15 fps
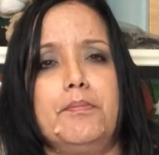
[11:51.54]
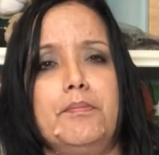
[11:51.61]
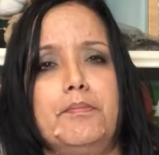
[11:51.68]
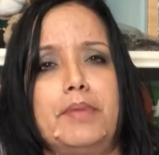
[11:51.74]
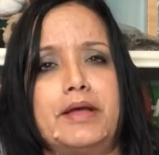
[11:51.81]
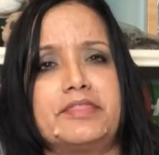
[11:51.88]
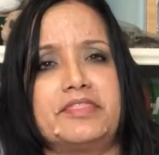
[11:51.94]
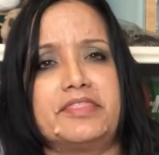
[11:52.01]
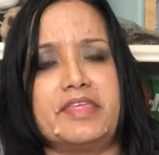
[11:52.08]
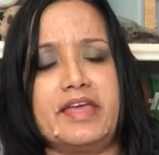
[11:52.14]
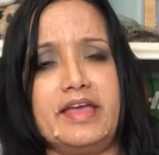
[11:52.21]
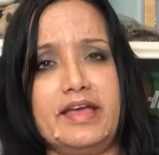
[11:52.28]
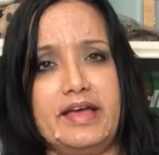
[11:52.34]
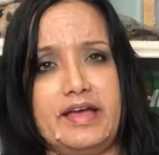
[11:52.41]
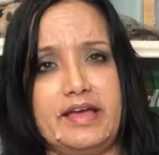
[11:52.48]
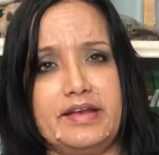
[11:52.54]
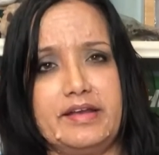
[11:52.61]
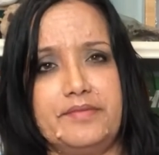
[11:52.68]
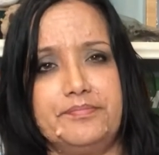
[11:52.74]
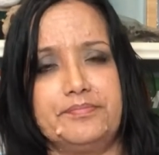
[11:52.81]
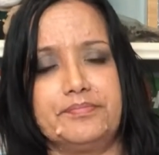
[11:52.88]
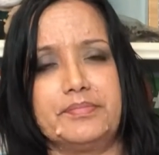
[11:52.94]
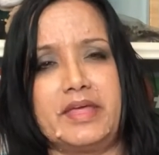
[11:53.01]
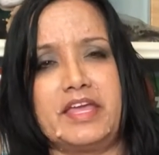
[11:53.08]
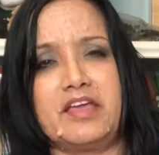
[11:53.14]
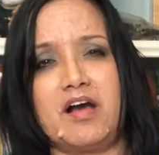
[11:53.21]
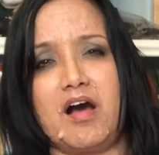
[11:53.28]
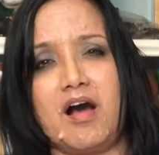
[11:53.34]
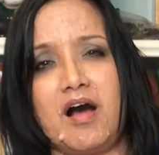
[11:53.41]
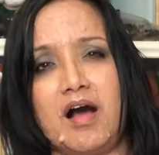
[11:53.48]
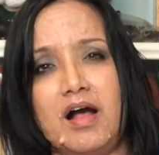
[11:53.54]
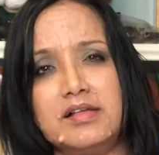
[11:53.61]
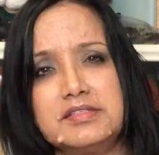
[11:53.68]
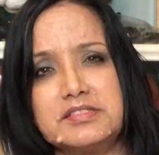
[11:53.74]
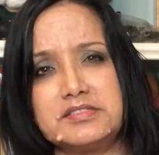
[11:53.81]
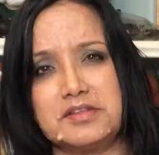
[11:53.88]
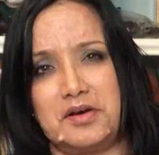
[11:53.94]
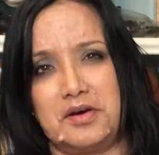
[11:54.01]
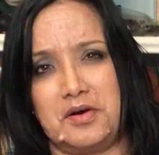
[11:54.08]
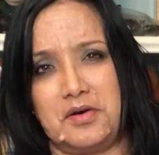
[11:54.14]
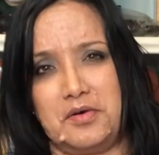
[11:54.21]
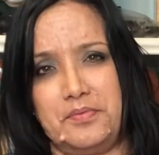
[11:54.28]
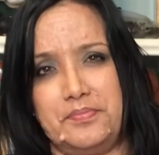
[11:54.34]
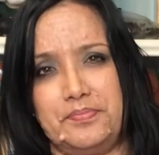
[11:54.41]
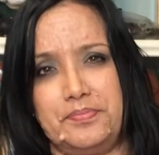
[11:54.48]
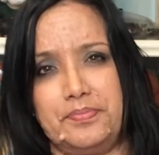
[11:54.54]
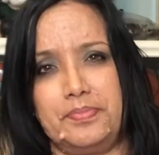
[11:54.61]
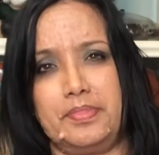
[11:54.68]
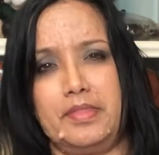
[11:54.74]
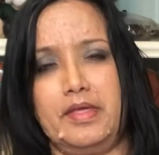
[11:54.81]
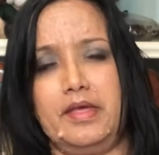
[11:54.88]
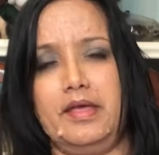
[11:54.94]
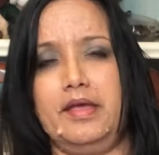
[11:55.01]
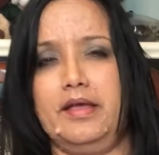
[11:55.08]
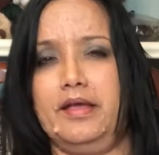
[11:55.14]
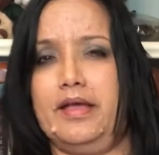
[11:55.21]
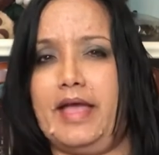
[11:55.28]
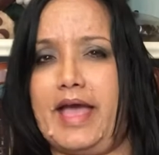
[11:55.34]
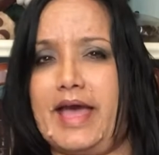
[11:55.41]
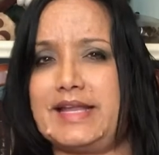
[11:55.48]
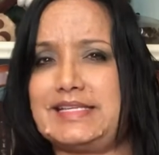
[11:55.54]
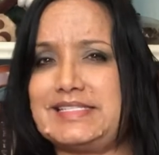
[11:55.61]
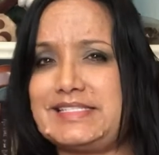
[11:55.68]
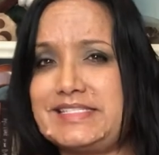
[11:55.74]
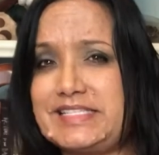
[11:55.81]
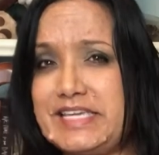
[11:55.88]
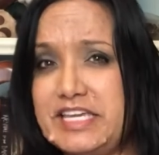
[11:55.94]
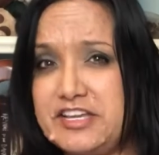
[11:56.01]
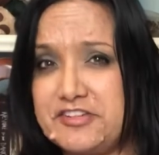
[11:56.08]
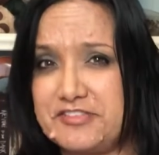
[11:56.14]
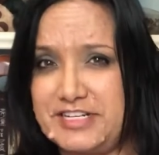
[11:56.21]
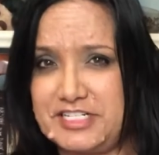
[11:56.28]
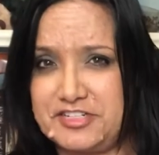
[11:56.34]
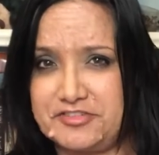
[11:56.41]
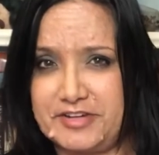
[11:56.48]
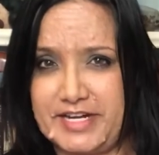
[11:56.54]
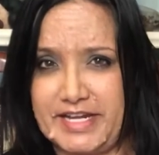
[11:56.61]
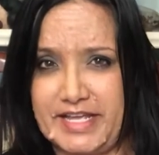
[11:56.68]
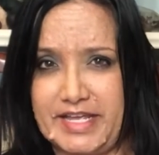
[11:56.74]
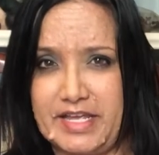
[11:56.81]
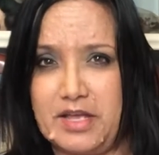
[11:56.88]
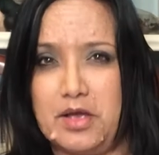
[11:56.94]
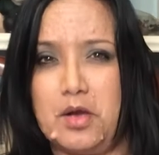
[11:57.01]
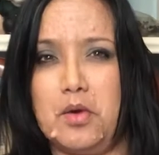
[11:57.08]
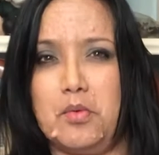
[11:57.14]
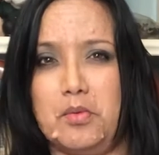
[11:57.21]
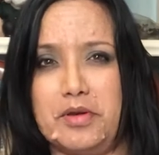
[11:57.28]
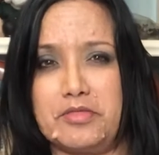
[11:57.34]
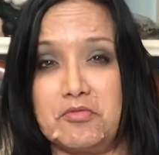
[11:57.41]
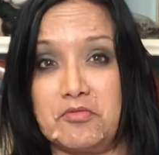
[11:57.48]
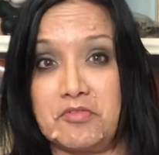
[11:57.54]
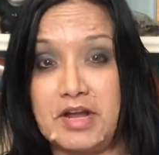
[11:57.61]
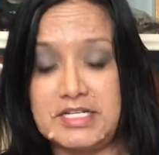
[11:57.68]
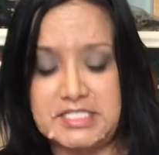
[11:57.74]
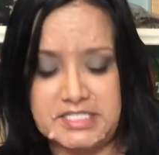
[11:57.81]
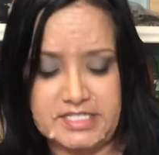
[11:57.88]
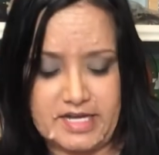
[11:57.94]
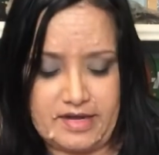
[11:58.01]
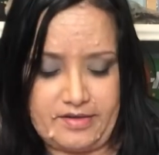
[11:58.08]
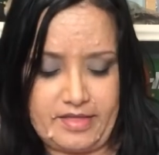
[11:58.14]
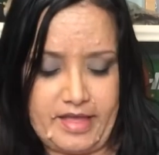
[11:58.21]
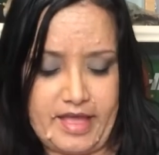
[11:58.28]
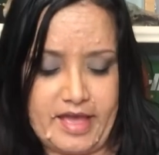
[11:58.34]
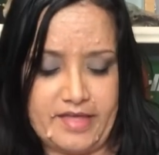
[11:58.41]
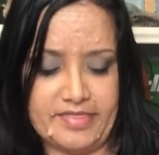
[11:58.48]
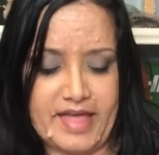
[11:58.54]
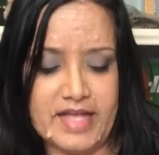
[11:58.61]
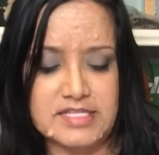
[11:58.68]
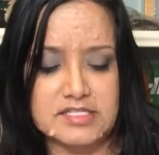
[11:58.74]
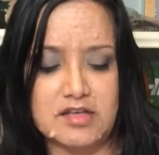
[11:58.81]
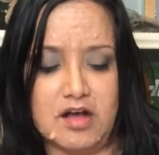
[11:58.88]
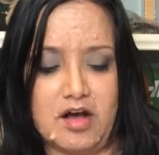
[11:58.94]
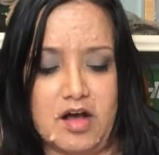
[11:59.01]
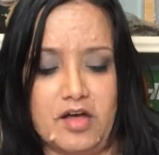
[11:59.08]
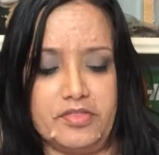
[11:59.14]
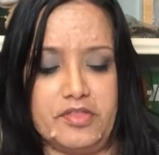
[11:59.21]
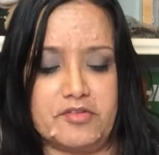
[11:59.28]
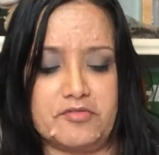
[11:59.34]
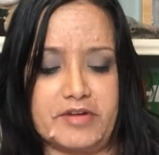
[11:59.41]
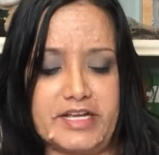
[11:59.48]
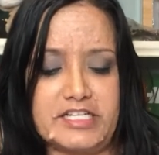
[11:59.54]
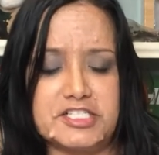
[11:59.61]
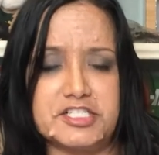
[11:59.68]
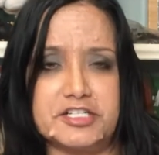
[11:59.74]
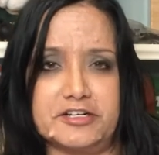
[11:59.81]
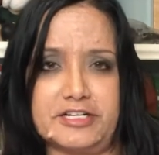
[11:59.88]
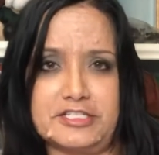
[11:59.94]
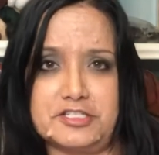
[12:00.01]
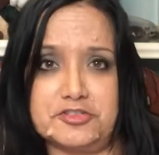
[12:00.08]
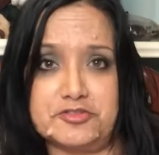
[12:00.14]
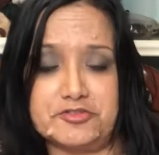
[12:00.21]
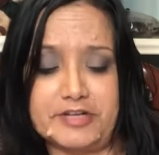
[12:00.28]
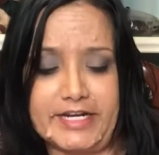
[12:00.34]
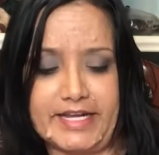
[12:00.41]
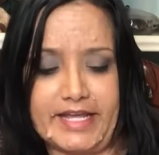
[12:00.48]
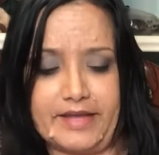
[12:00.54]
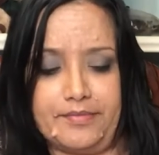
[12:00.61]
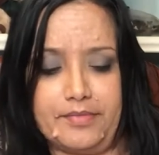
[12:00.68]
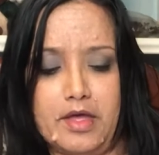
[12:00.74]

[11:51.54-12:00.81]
But then he also had a secret treaty with Russia, and that's called the Reassurance Treaty.